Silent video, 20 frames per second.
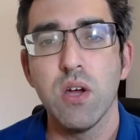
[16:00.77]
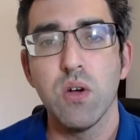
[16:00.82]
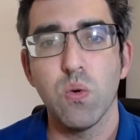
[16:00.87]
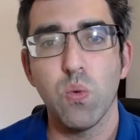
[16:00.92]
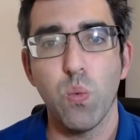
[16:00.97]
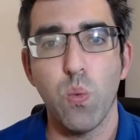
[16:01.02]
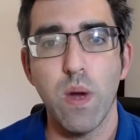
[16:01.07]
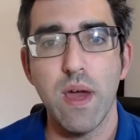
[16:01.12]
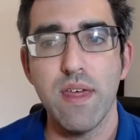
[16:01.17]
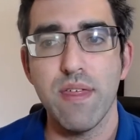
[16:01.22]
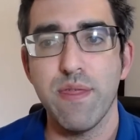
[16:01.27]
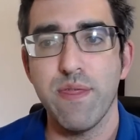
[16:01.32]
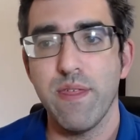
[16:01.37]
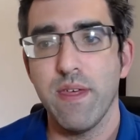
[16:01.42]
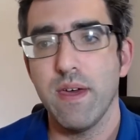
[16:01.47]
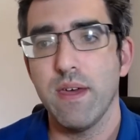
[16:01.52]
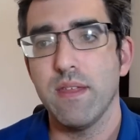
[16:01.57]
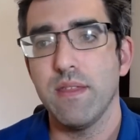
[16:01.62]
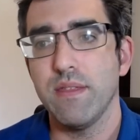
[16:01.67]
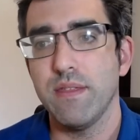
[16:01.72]
with
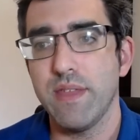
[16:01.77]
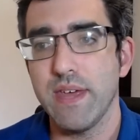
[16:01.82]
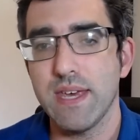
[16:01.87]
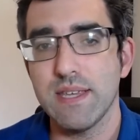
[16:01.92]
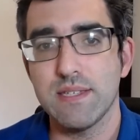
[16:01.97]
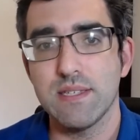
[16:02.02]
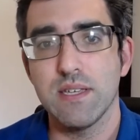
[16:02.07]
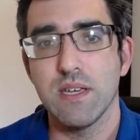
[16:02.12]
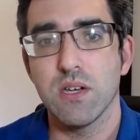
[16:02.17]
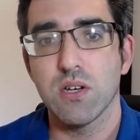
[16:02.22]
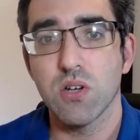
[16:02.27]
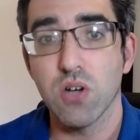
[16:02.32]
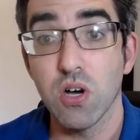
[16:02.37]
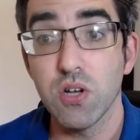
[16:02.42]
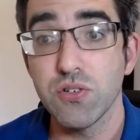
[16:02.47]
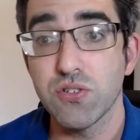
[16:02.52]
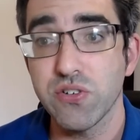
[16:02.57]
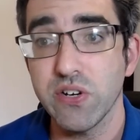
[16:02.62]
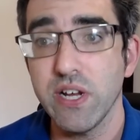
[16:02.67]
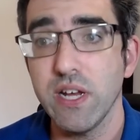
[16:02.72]
this
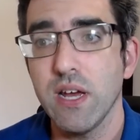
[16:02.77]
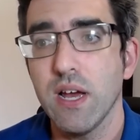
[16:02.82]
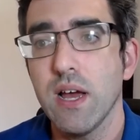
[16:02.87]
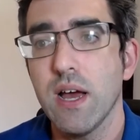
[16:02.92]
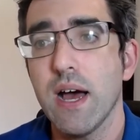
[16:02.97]
country.